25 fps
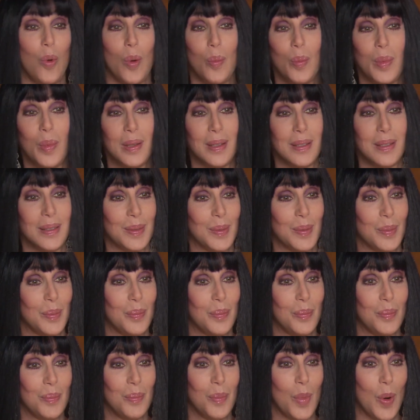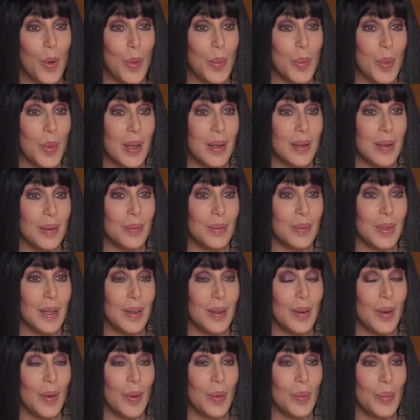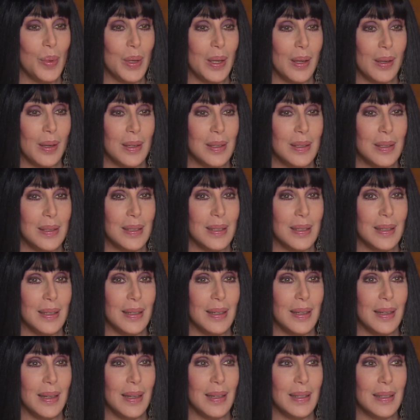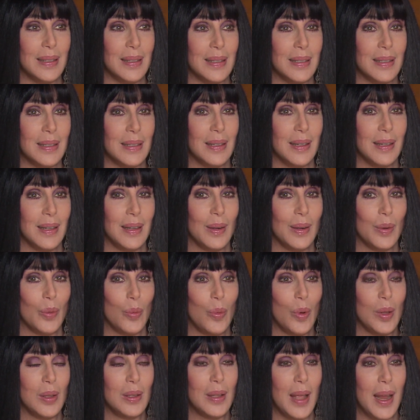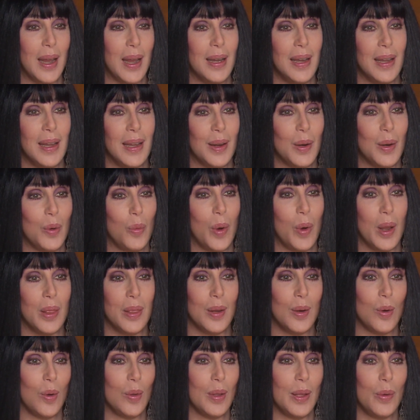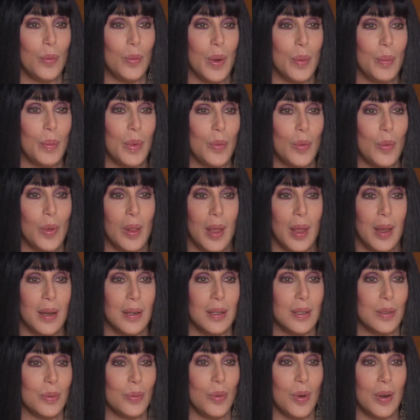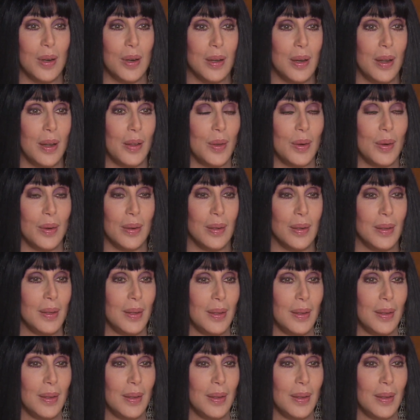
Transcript: woman's moment, you know, because it's relating in a way that only women relate to one another.